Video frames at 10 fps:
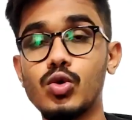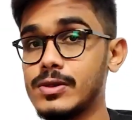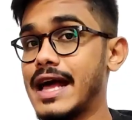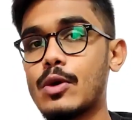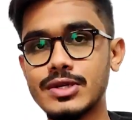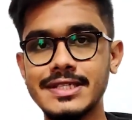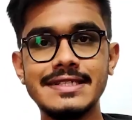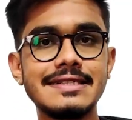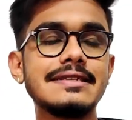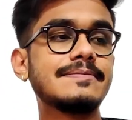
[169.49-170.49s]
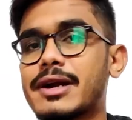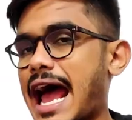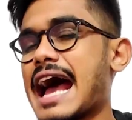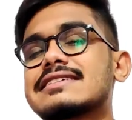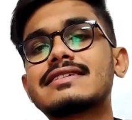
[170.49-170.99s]
Cool, that was easy. But
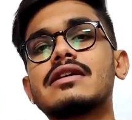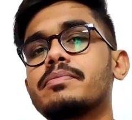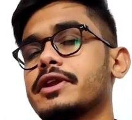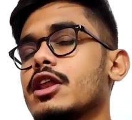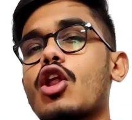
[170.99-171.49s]
as a company,